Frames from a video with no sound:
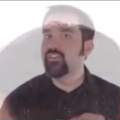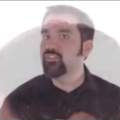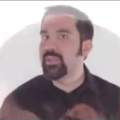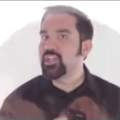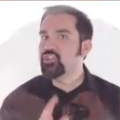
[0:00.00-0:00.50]

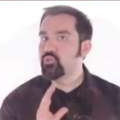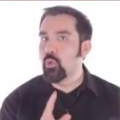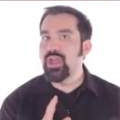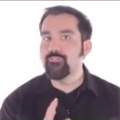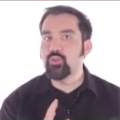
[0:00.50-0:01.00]
This means you
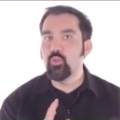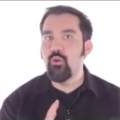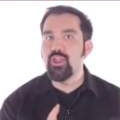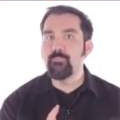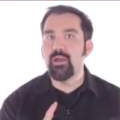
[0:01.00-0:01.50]
won't have to
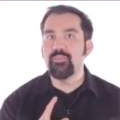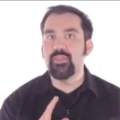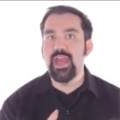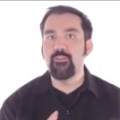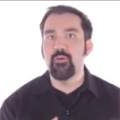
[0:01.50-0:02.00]
worry about the
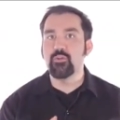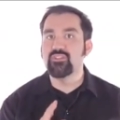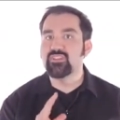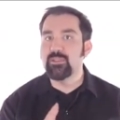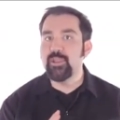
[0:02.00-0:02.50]
headphones
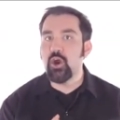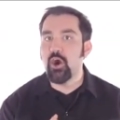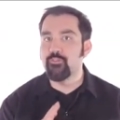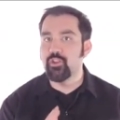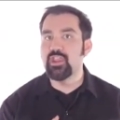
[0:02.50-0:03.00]
slipping
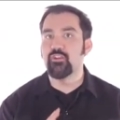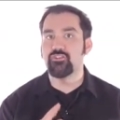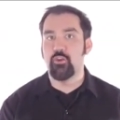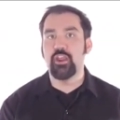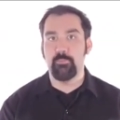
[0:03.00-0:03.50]
off your ears
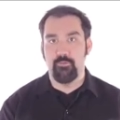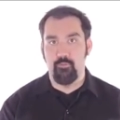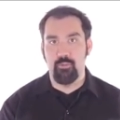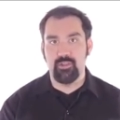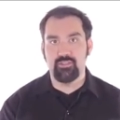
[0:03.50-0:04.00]
during a
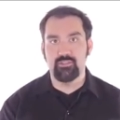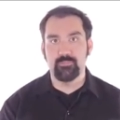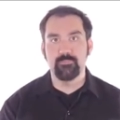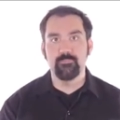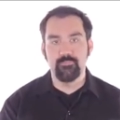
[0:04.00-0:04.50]
performance.
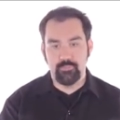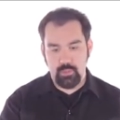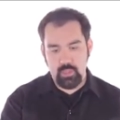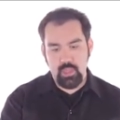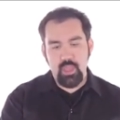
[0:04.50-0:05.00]

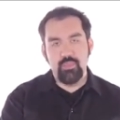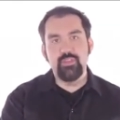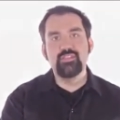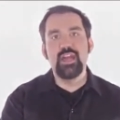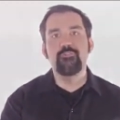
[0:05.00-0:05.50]

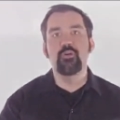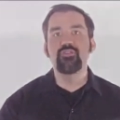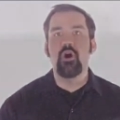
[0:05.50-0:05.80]
These headphones